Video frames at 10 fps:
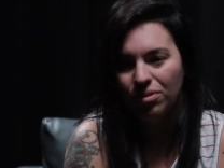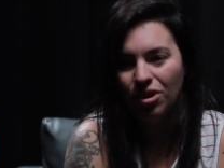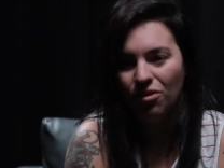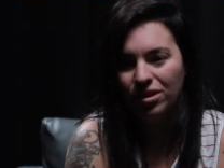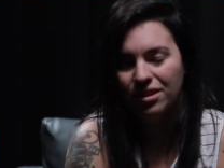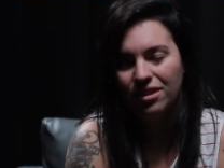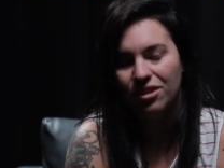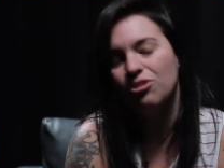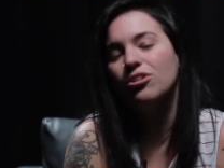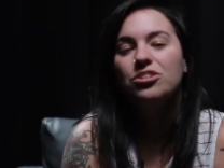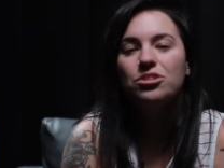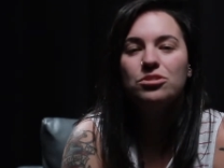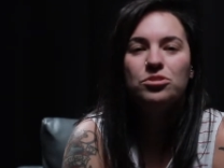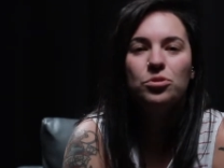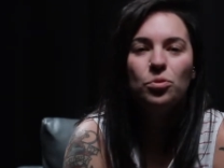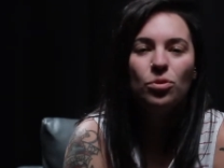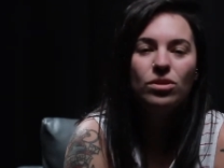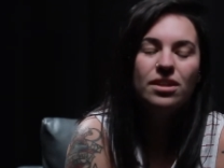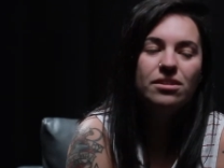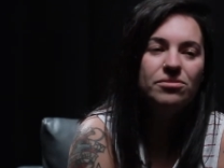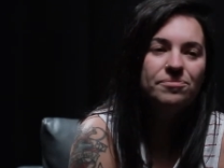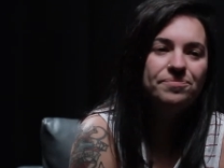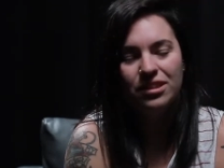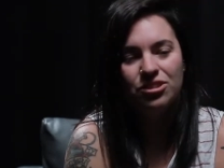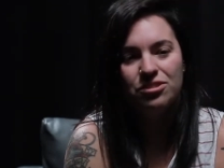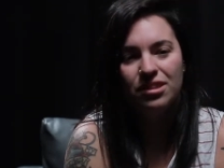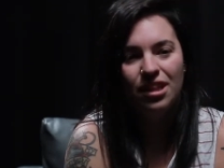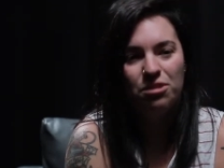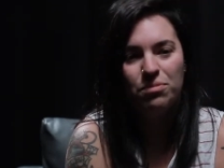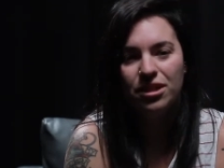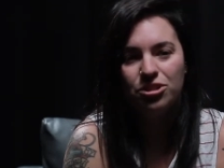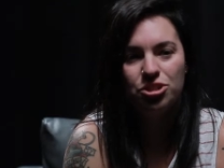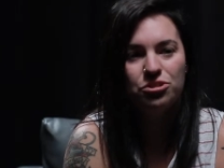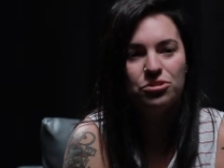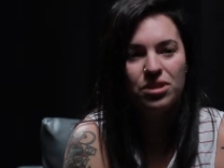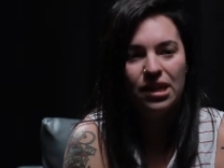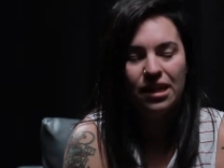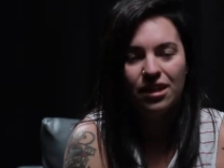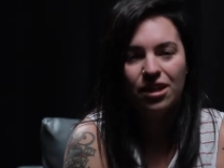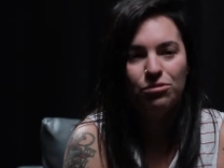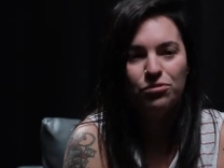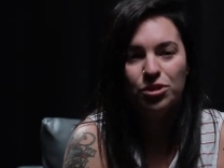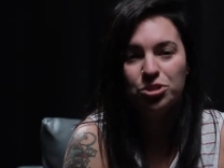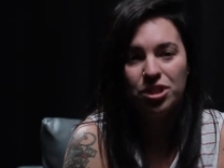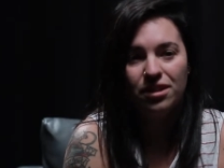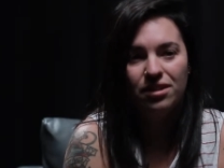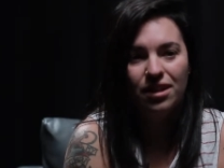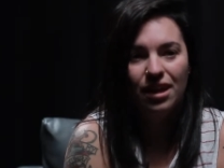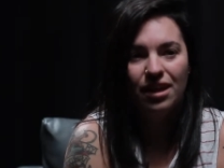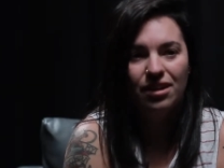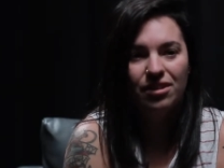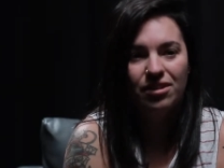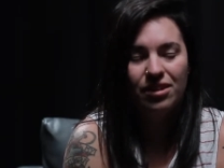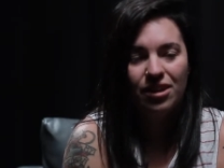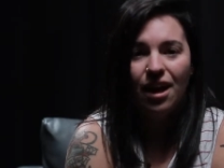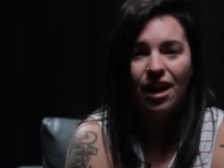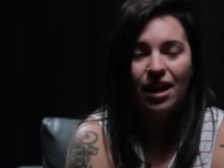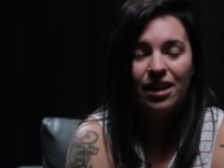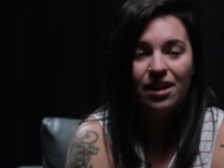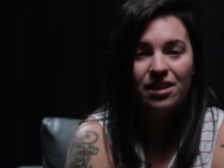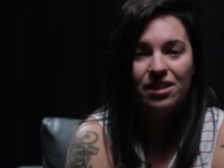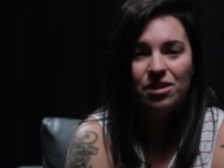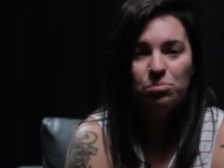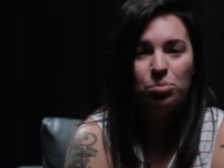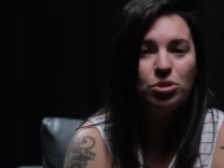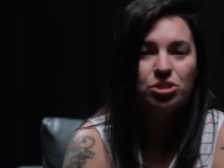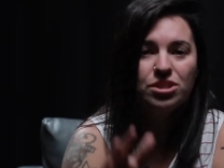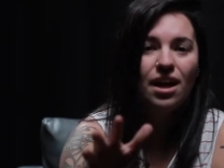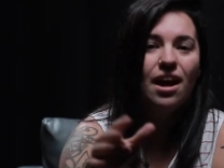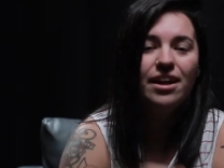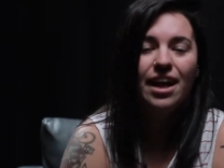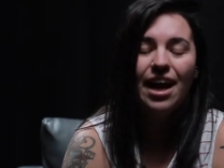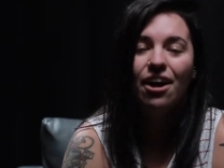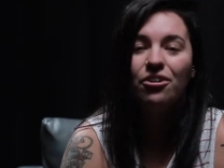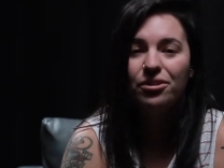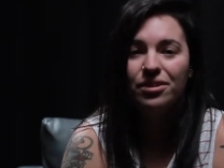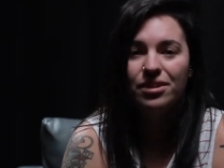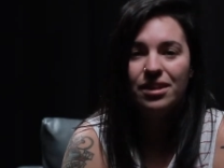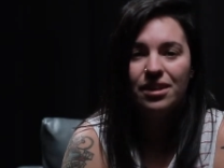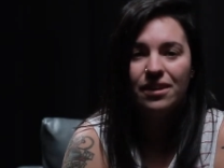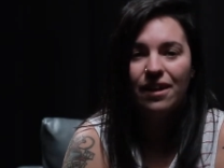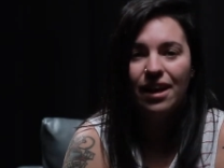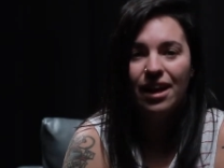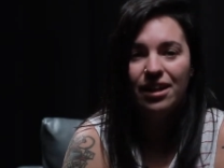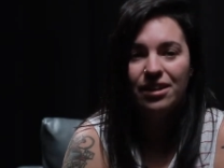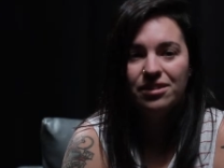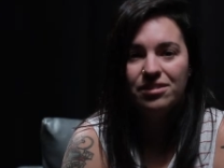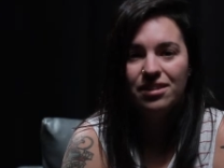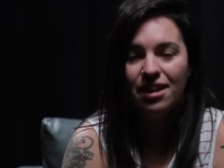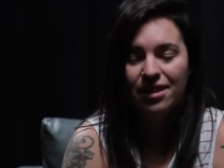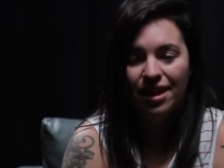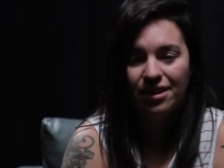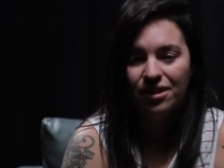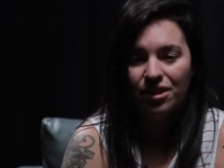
going to Christian school, and it just led me to confusion, and I pushed God out and said that